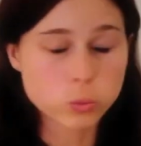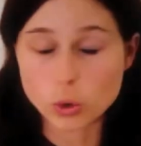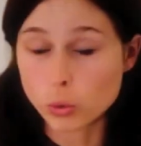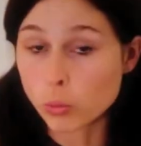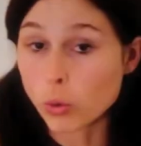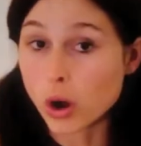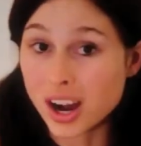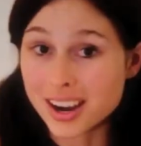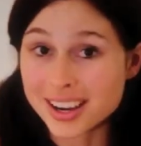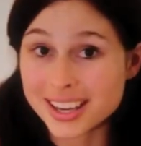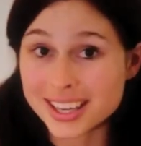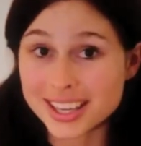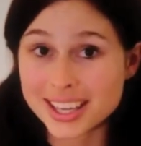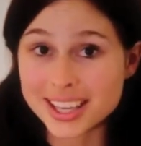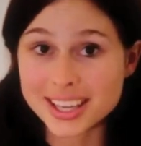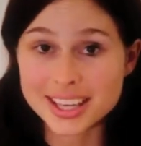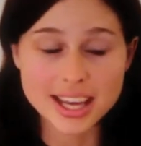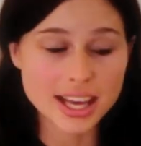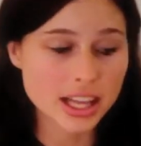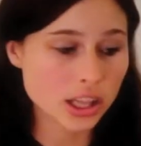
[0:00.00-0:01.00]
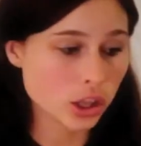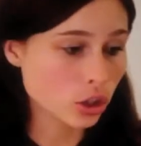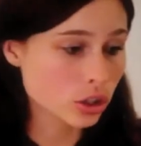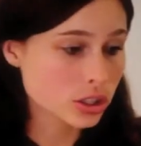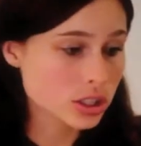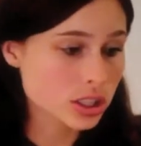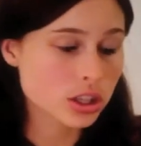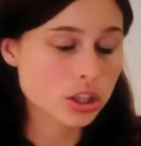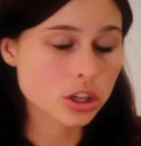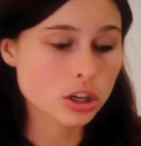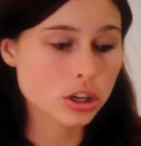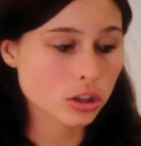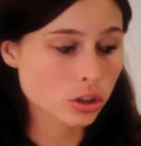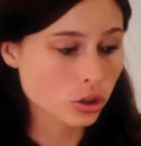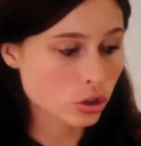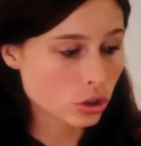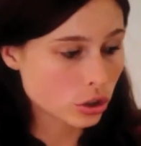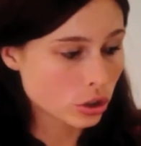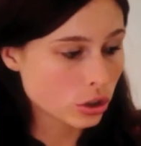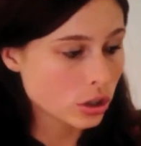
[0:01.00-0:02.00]
walk in. I looked at their
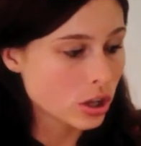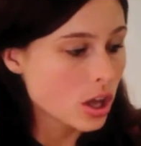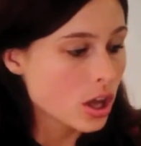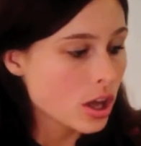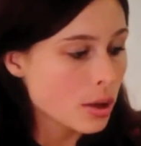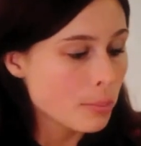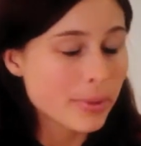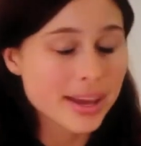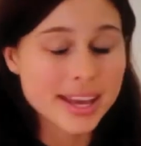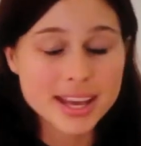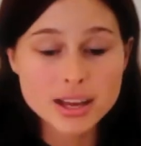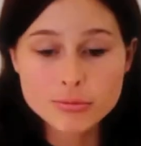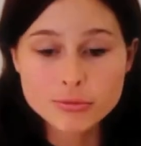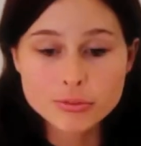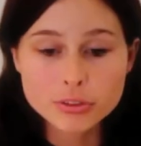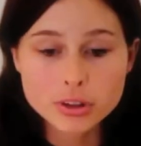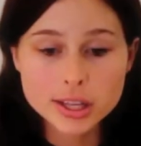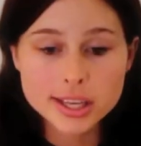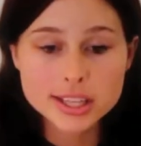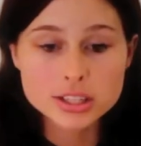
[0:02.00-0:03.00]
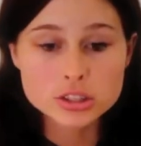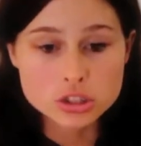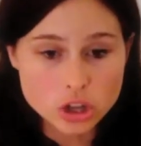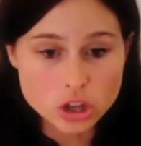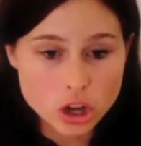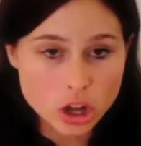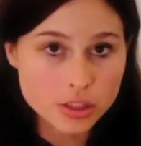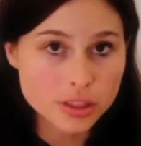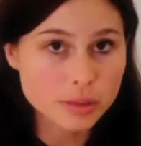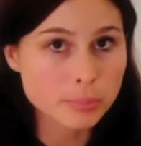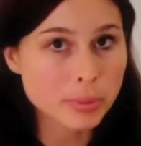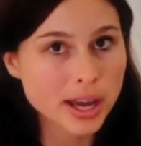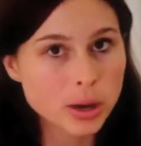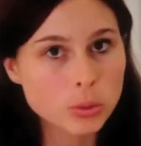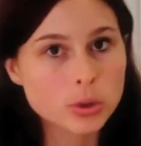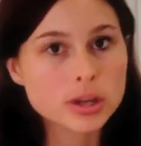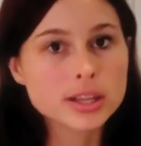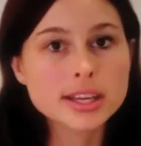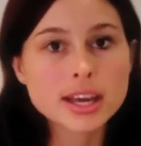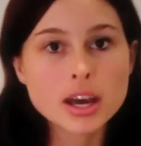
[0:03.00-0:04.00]
little pamphlet, saw the buy
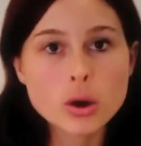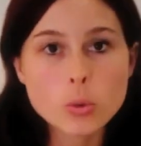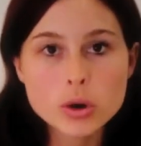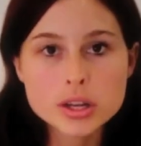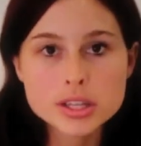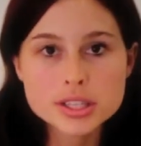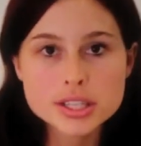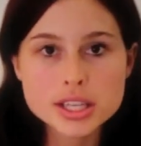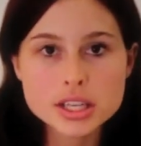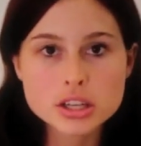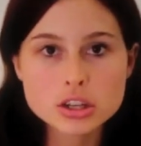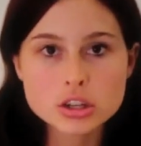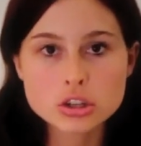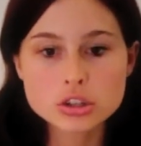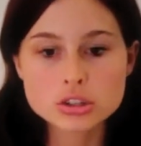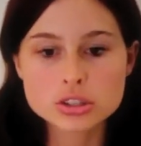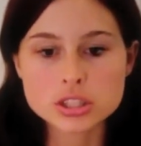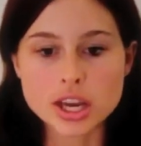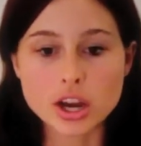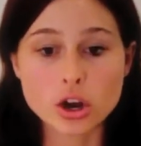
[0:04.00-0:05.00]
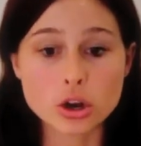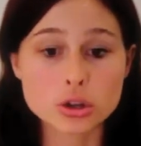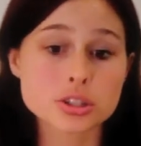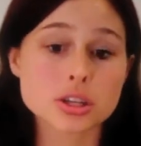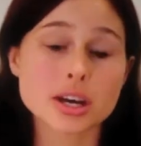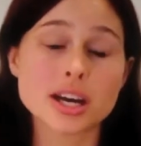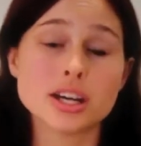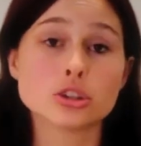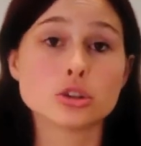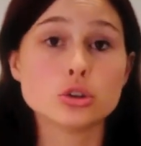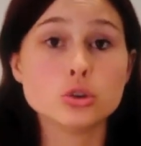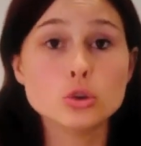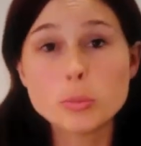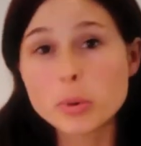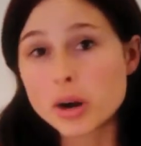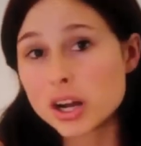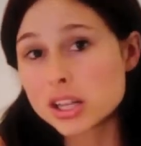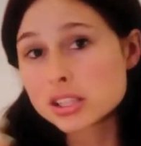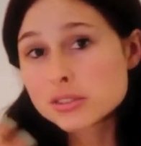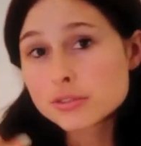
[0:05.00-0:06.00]
one get one deals. I also had
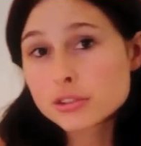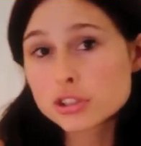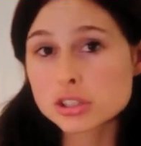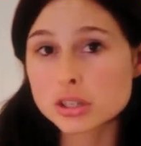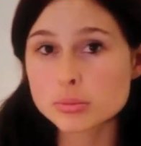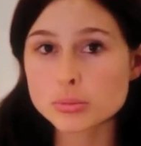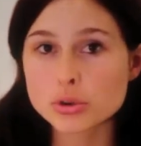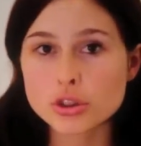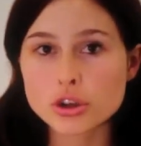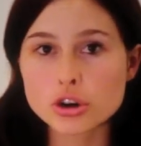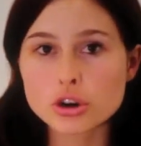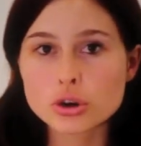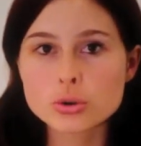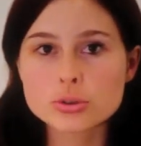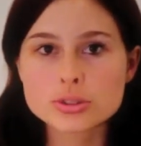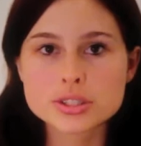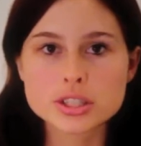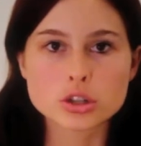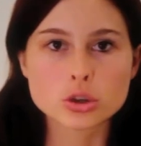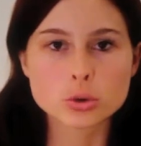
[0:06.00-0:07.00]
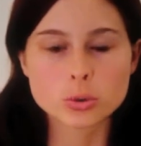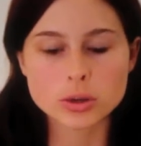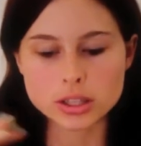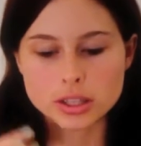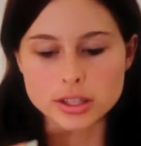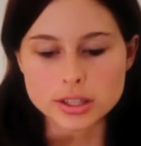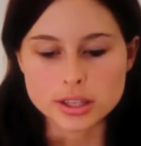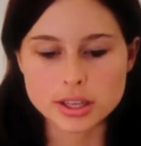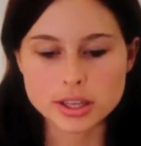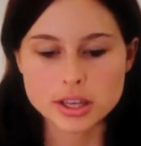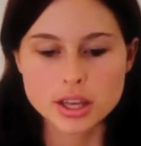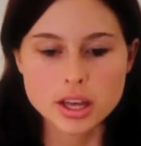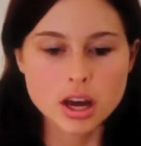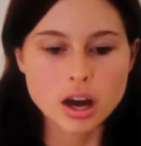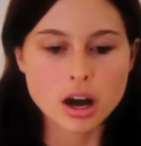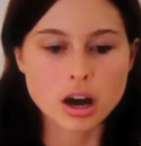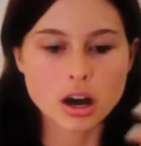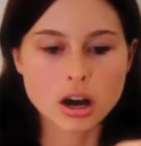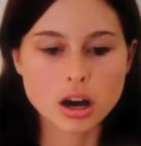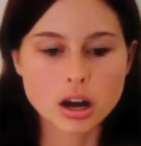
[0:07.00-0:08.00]
coupons for some of those and quickly
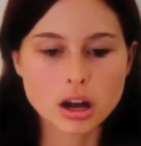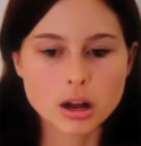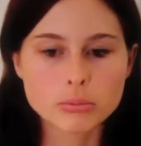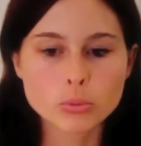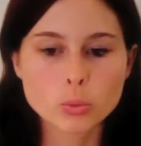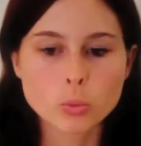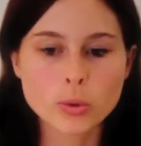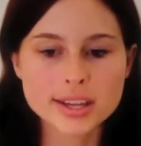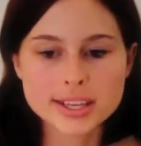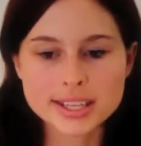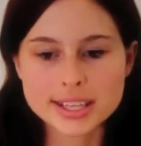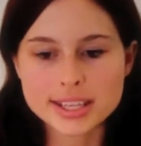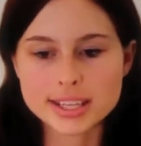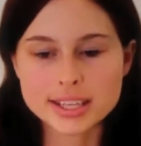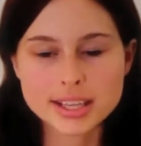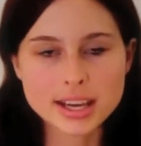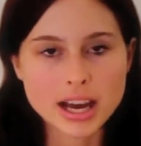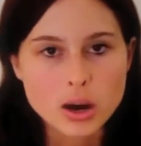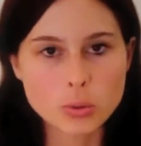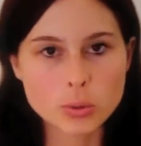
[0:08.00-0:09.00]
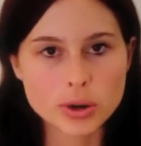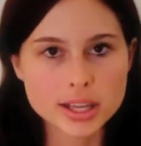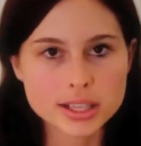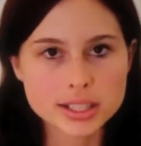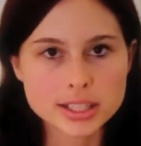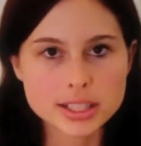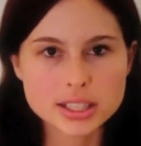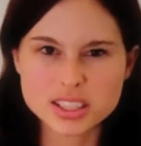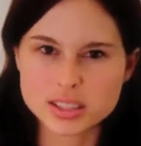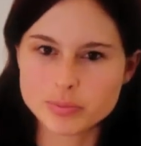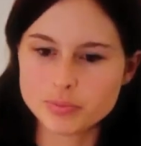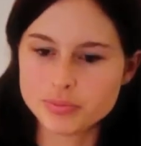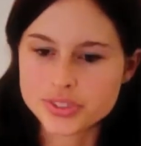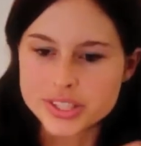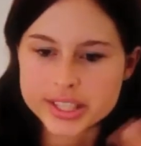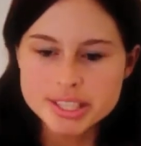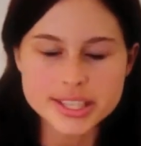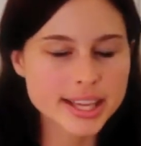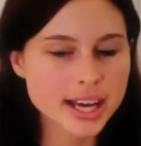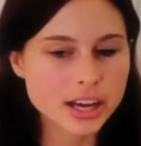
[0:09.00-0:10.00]
um, went in and got what I needed.
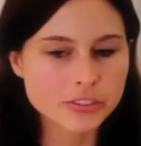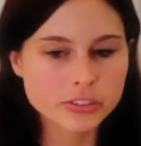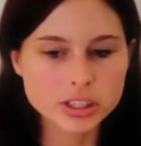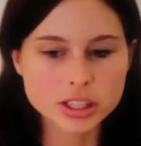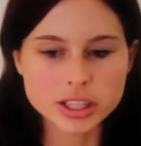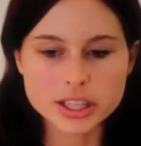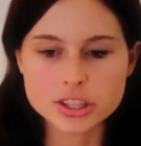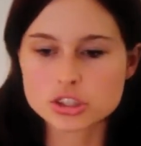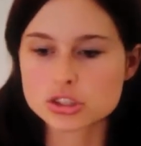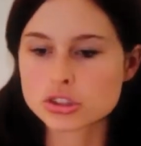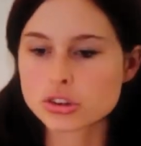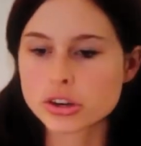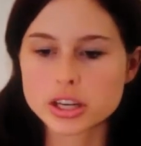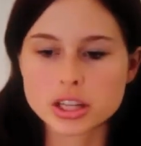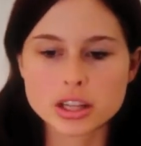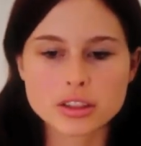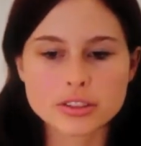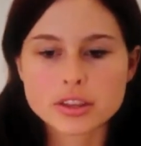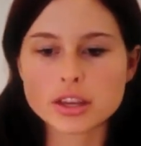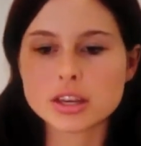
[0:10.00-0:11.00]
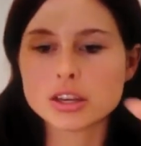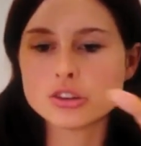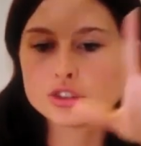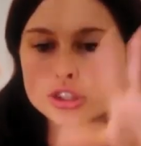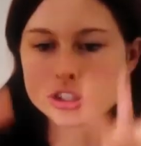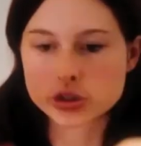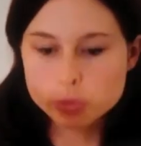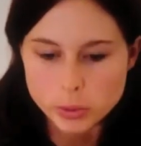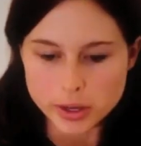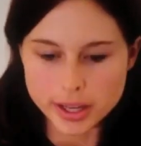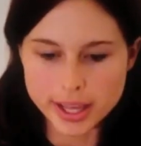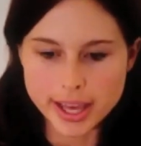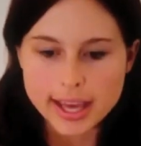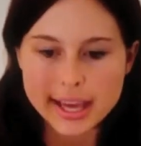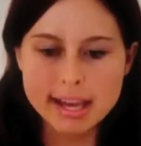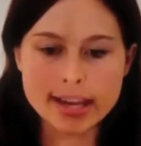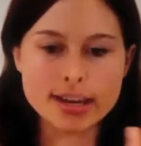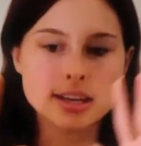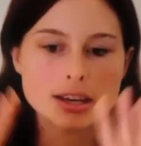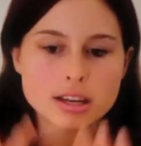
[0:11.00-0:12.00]
Didn't have a list or anything, just went
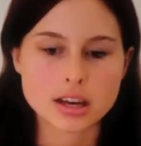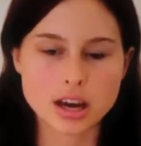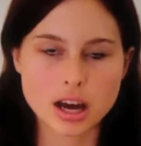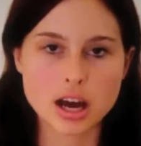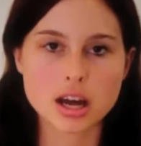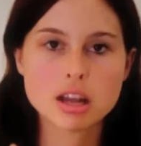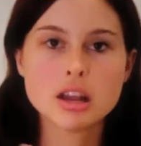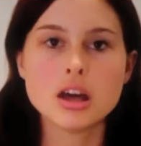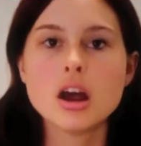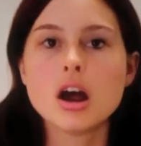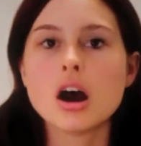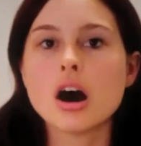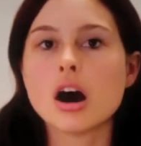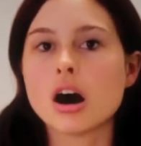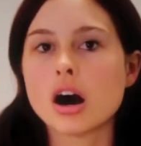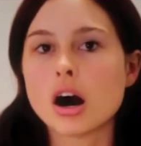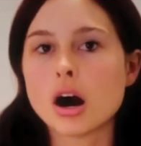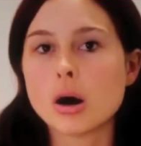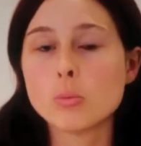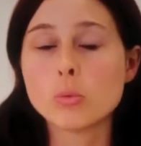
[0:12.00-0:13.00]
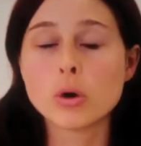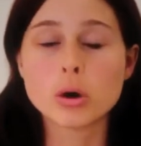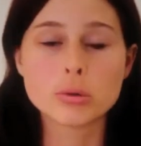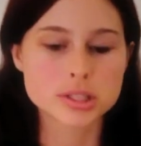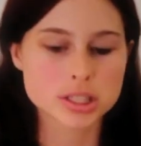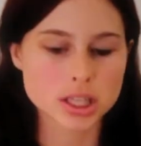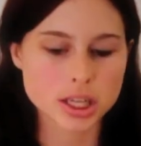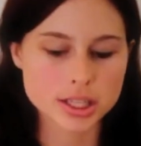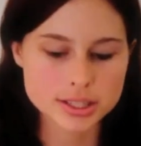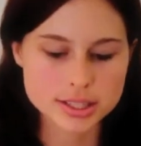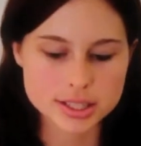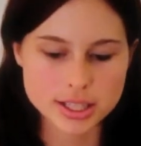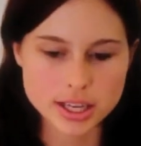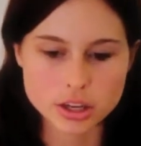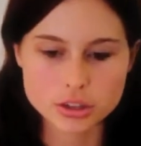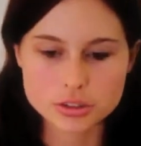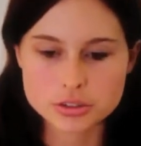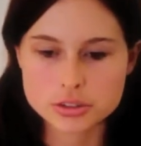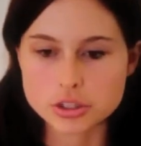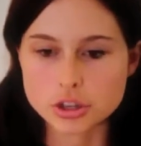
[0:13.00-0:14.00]
ahead and got um, what was on
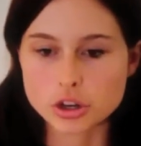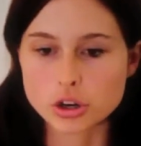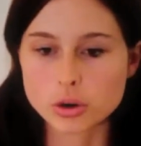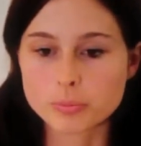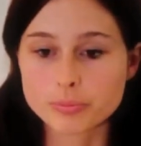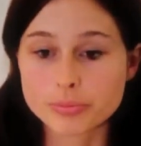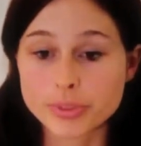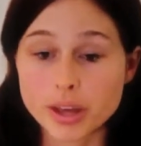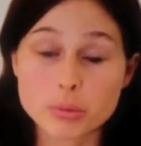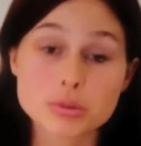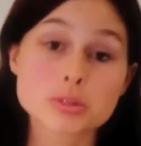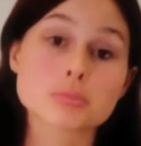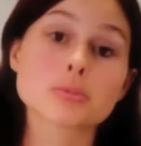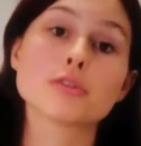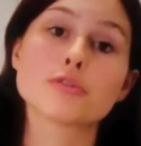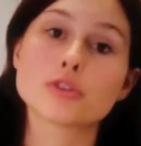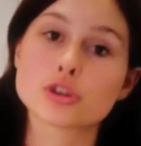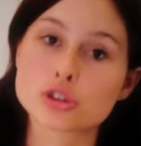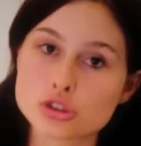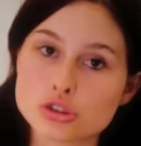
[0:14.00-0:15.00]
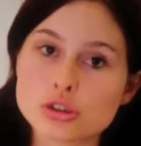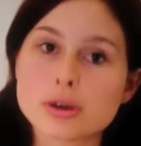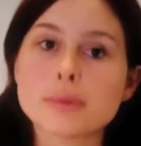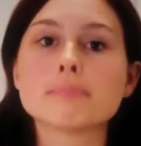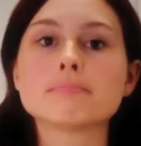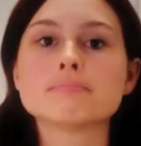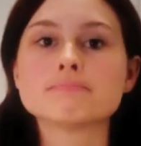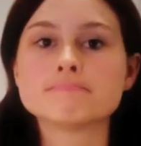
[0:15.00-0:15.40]
sale. So that was my first trip.